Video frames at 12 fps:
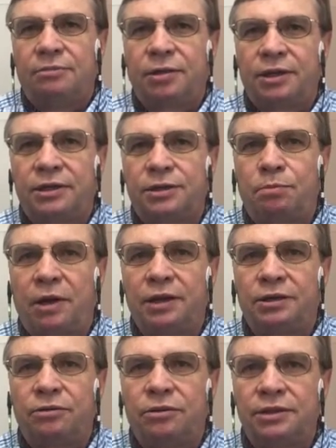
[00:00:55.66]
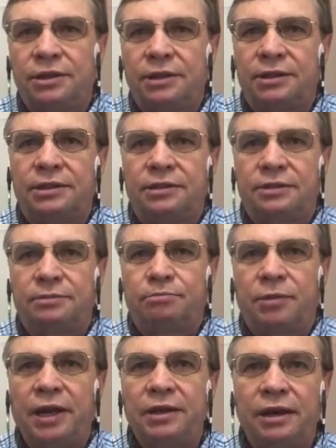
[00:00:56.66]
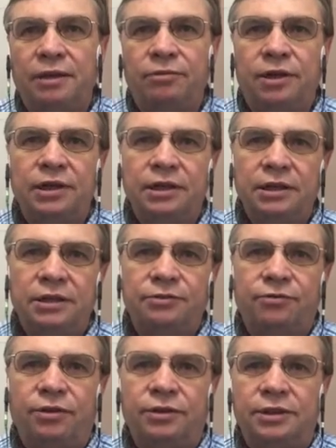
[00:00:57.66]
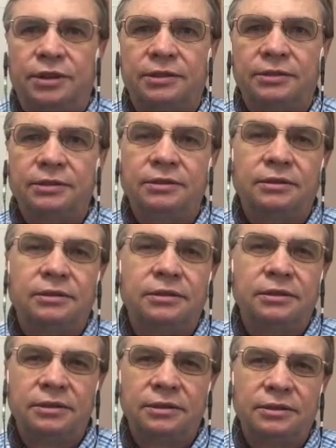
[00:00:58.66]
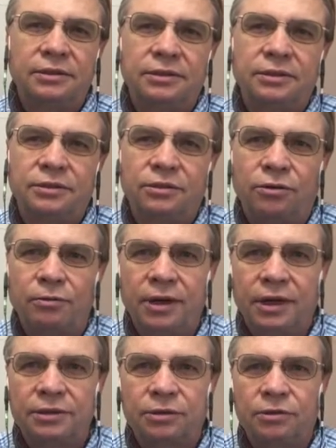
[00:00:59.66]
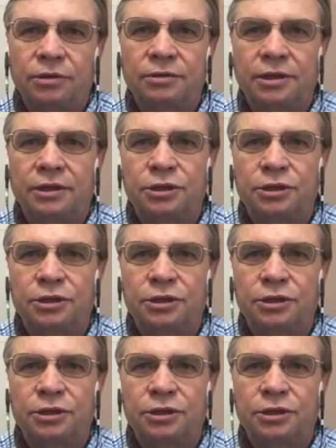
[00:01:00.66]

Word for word: But despite all that, the pain level increased further. So when I saw Dr.